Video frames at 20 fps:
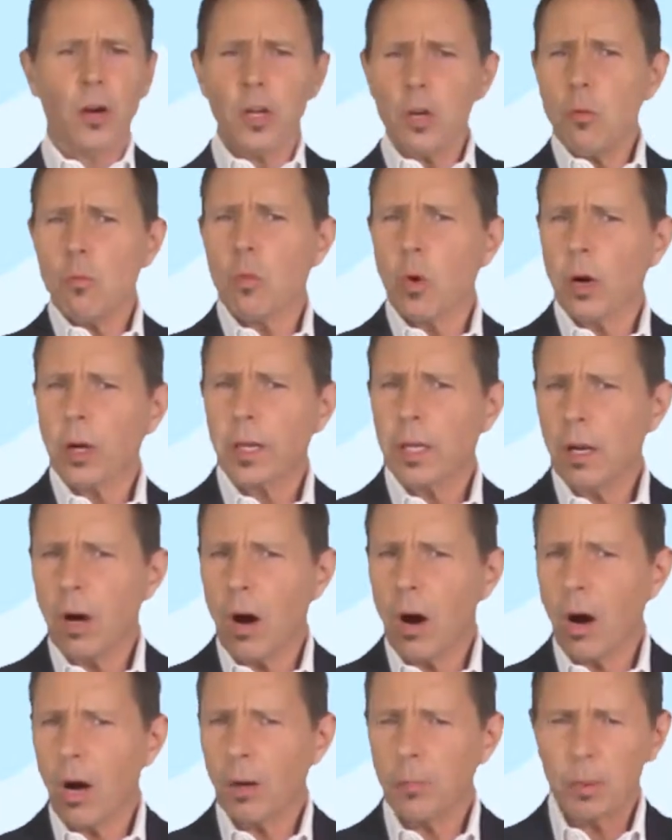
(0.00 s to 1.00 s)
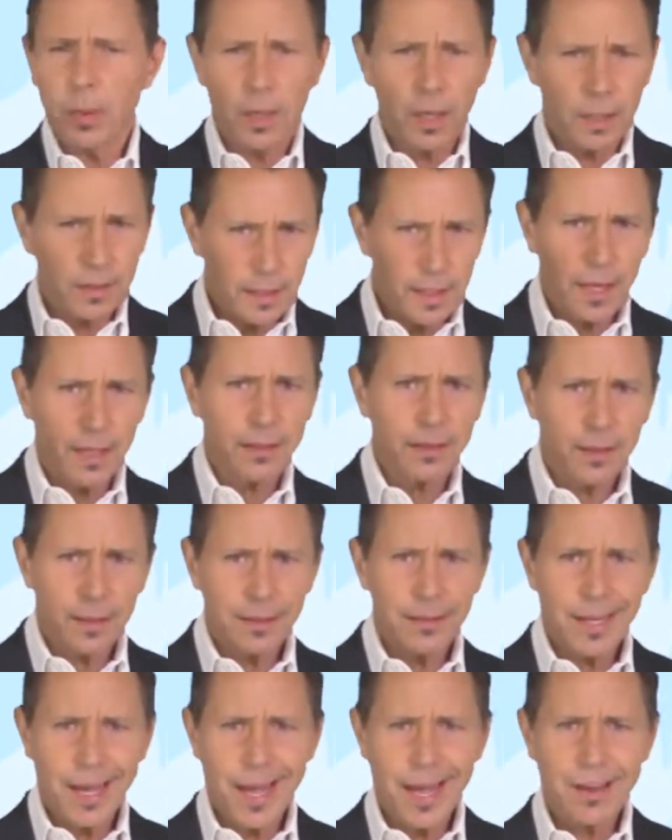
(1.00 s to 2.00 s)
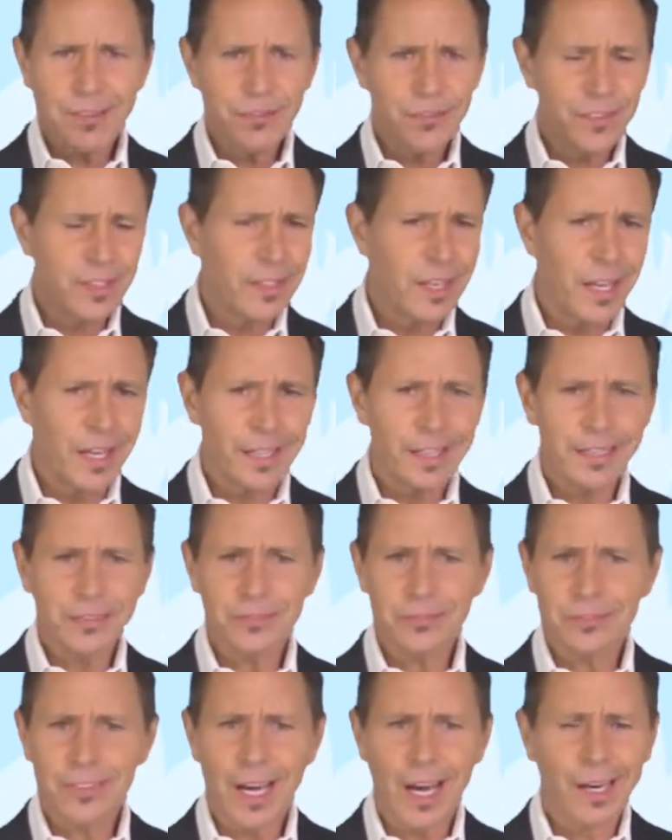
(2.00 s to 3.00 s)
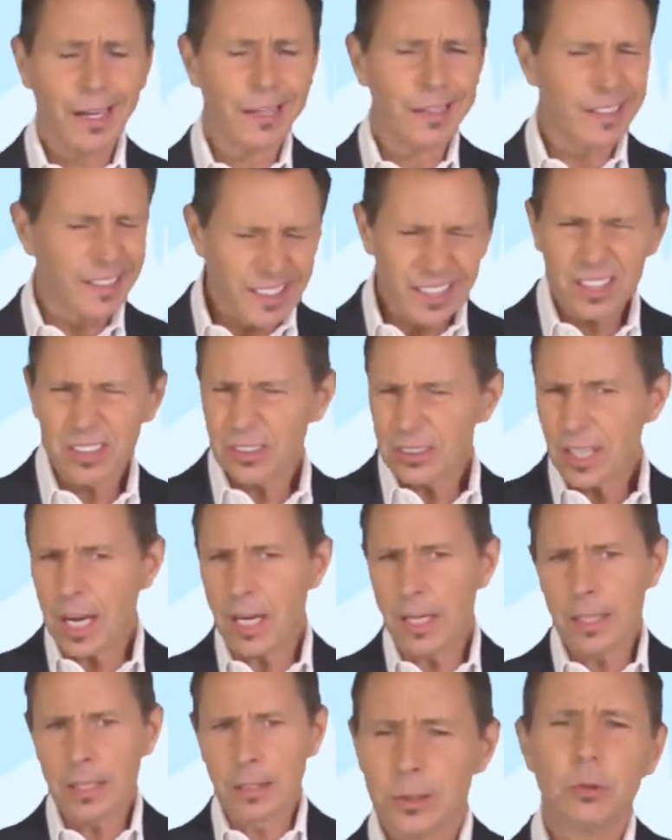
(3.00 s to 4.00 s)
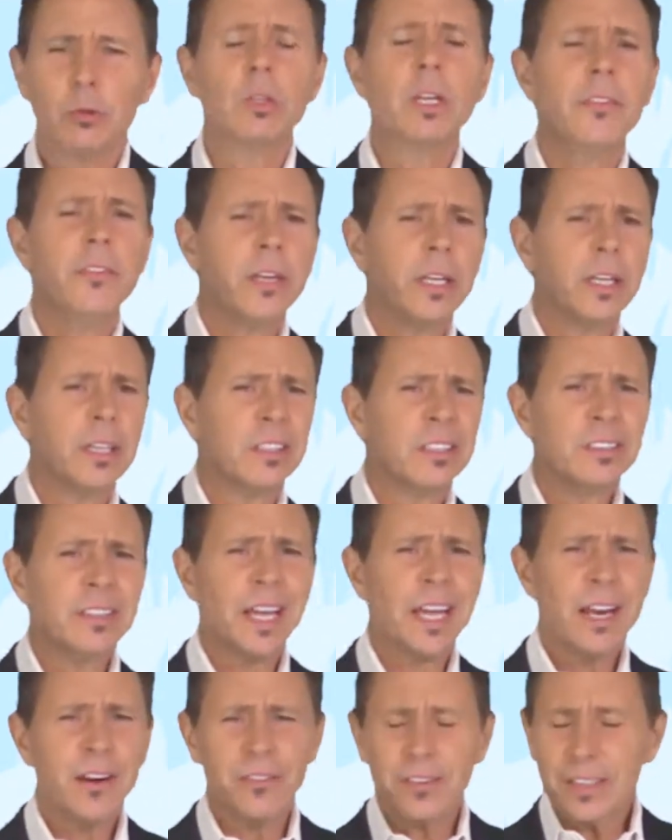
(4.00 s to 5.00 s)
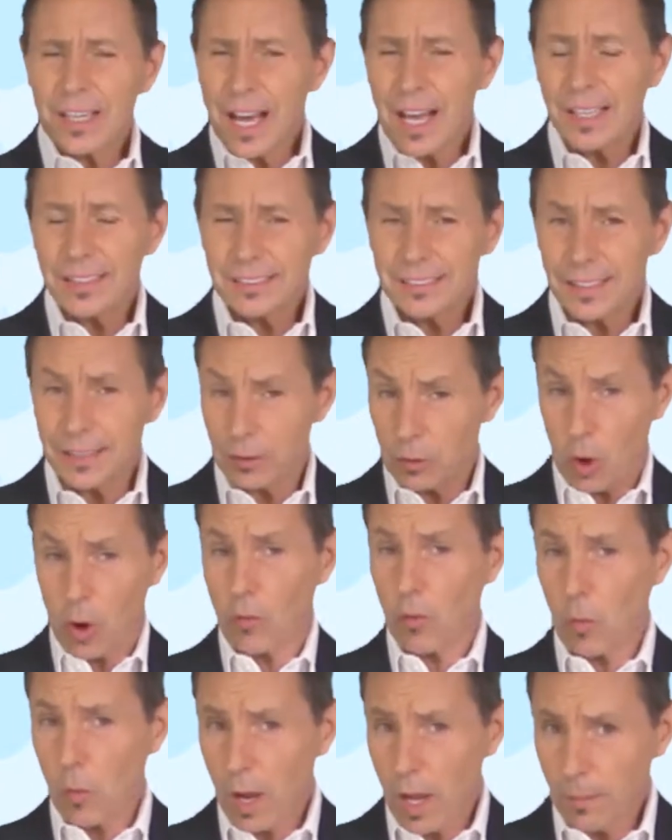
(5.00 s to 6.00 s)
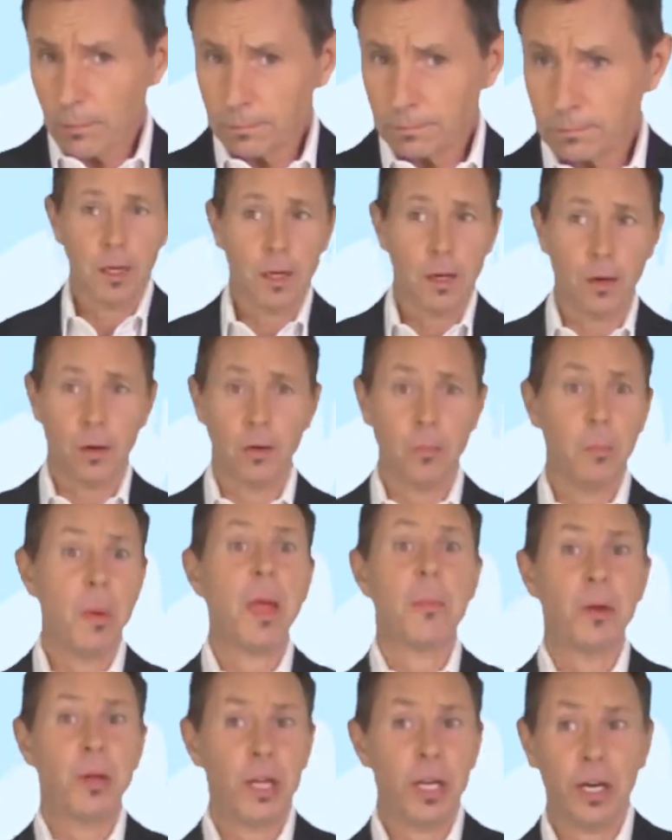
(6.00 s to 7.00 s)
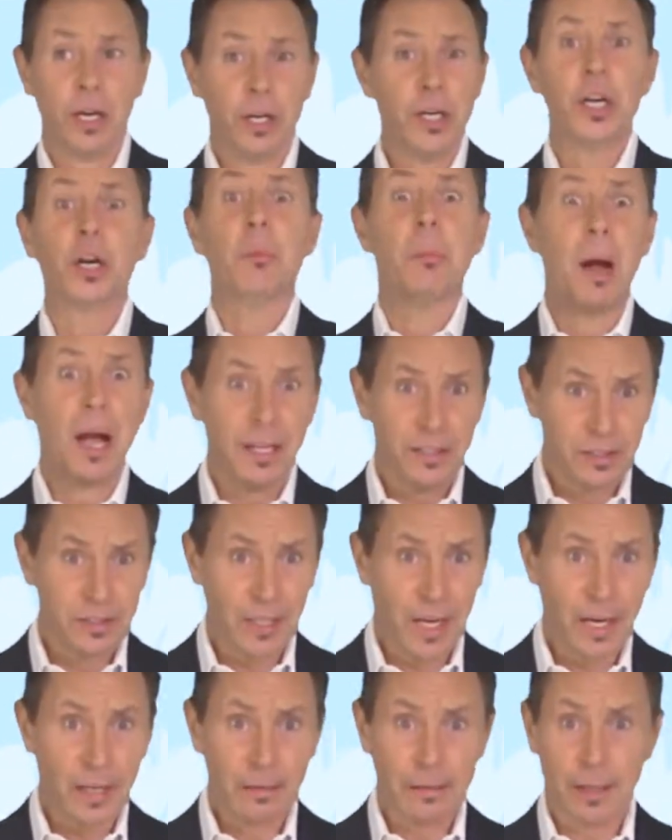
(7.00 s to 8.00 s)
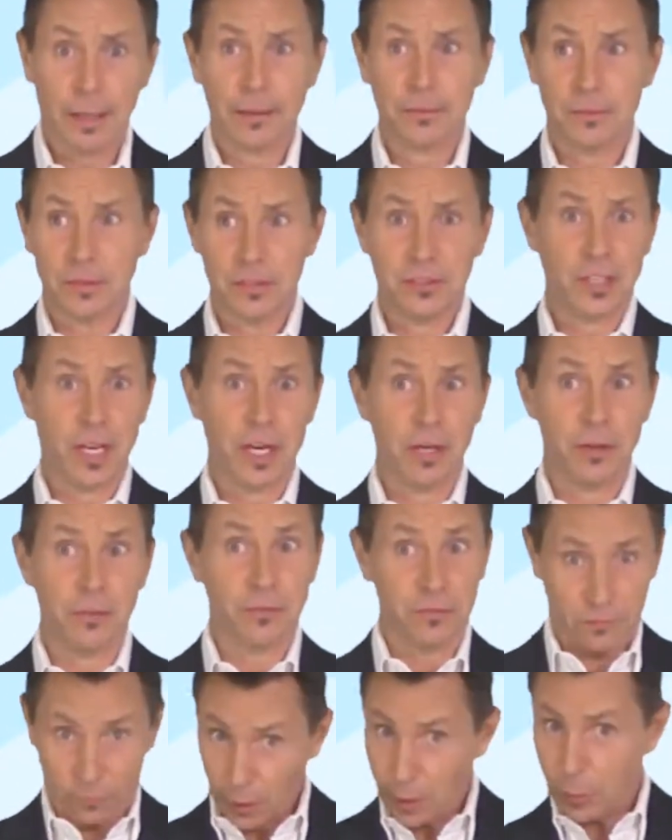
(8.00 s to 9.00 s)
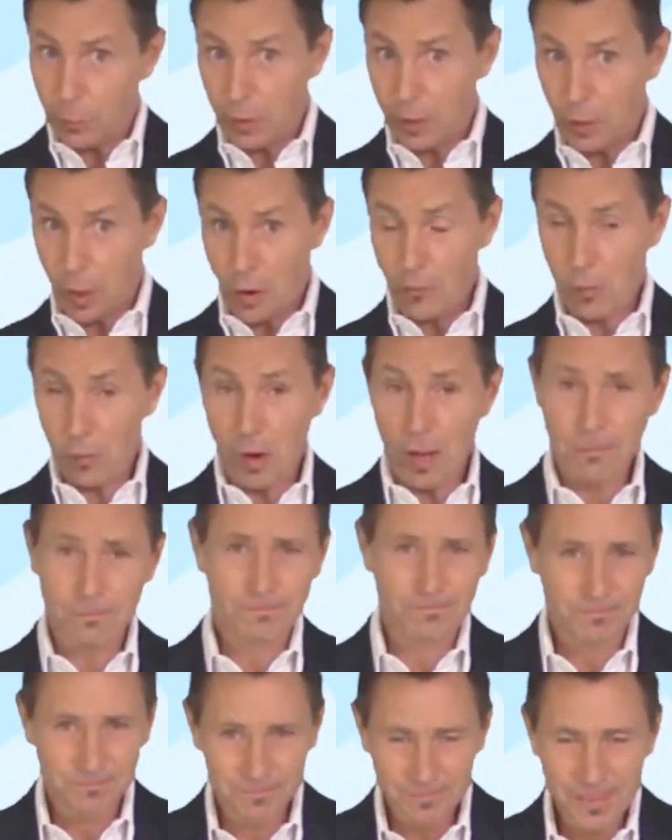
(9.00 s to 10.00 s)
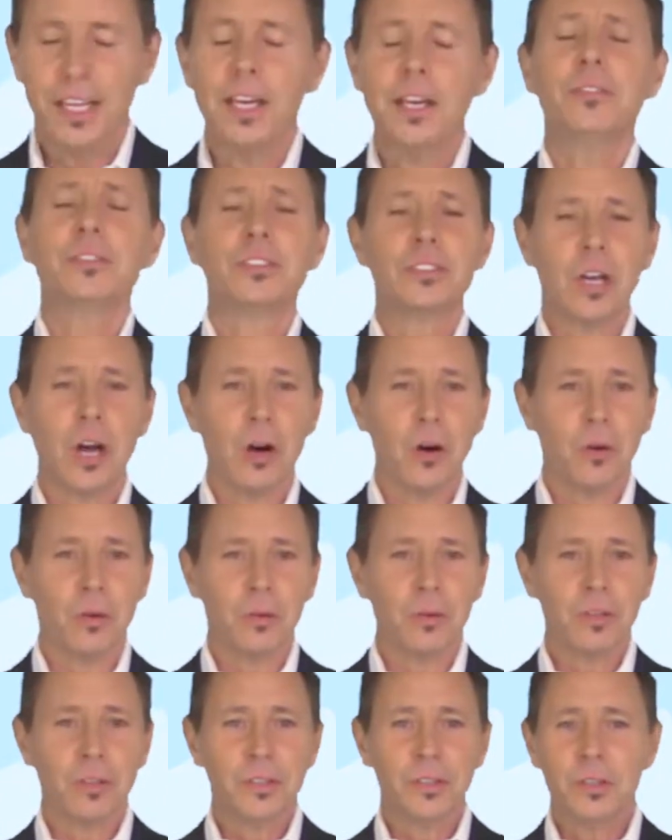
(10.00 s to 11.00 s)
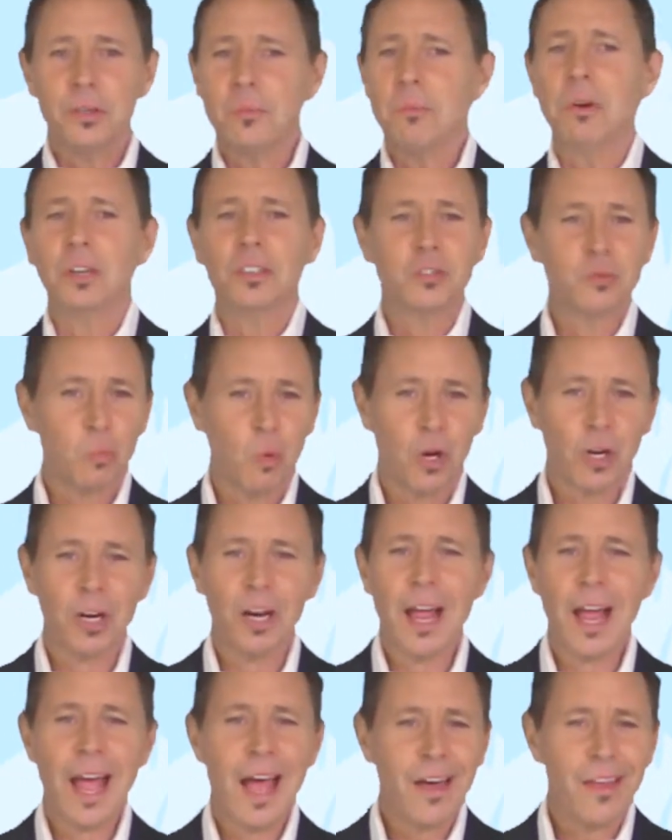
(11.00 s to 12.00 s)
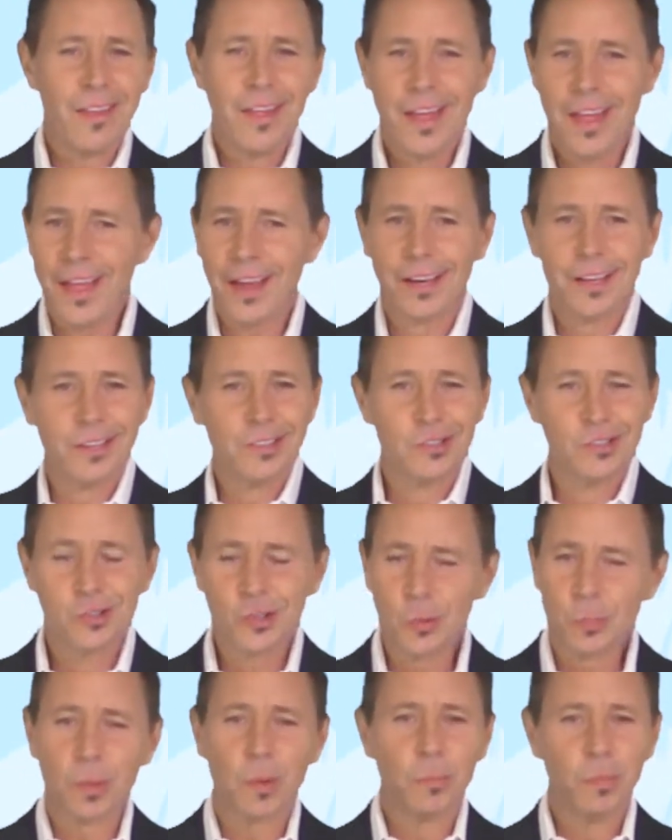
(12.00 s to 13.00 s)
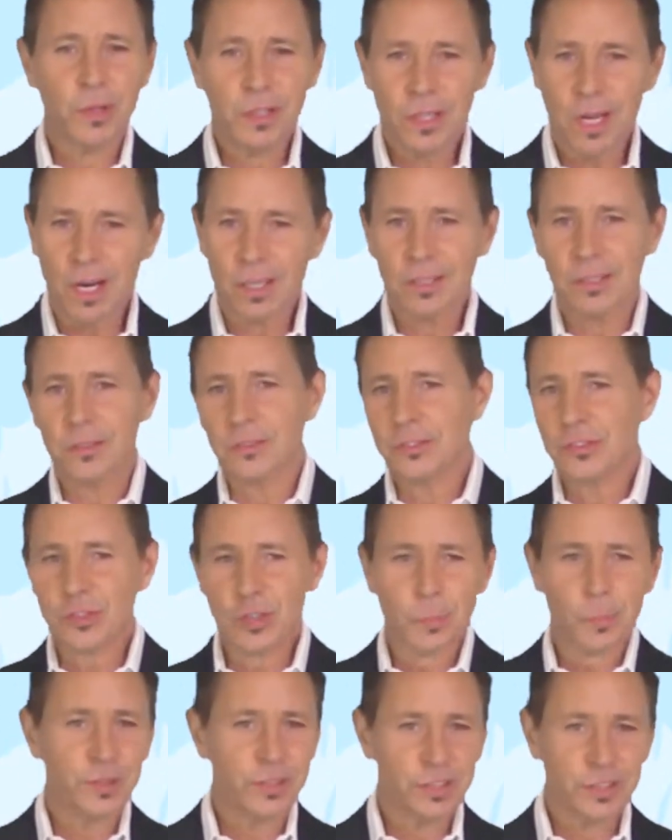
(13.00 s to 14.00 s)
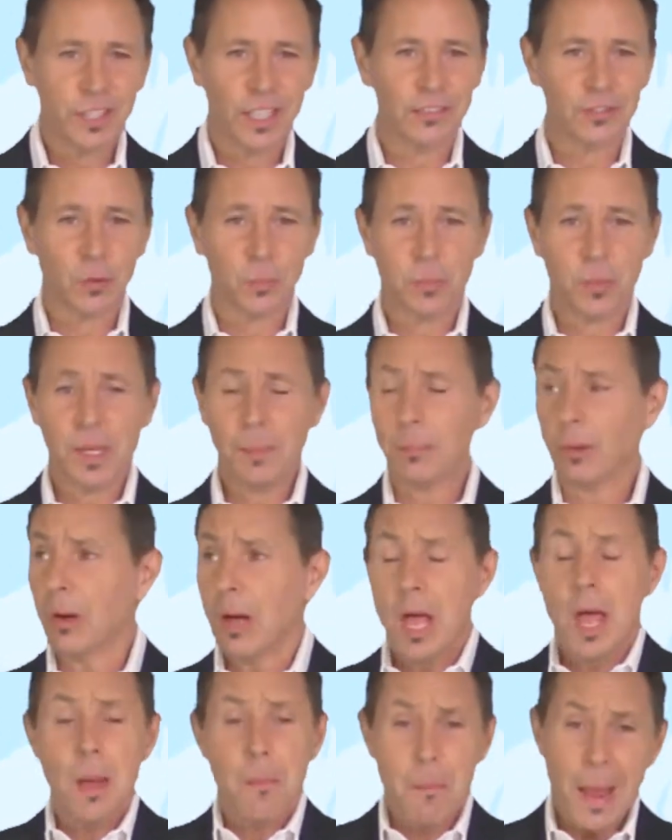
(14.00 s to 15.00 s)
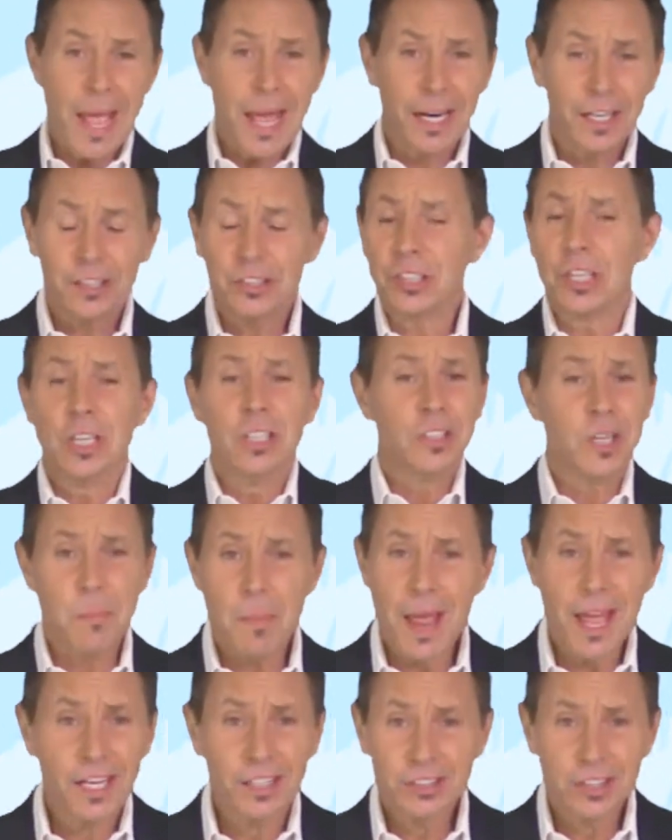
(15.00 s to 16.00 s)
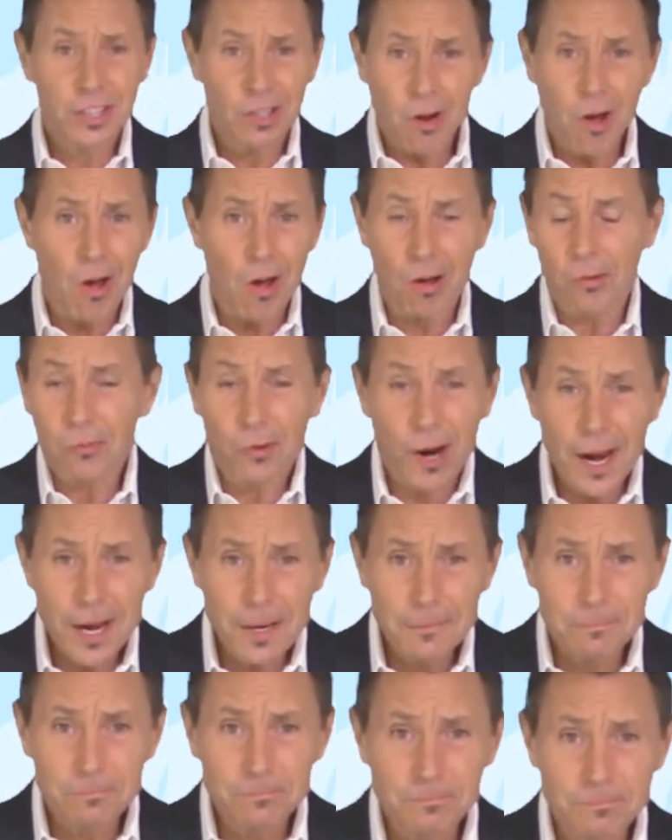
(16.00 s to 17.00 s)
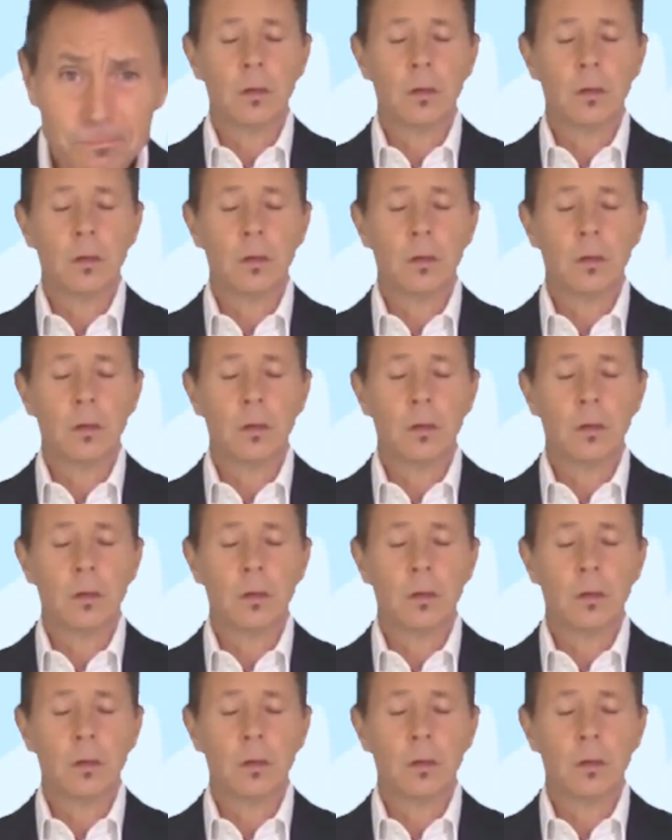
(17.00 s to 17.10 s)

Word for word: Are you working hard, but at the end of the day feel like you've gotten a little done? Are you living in a state of constant overwhelm? Or maybe in a nearby state, like the state of frequent overwhelm? If so, you must wonder how the heck super productive, super successful people manage to manage it all, right?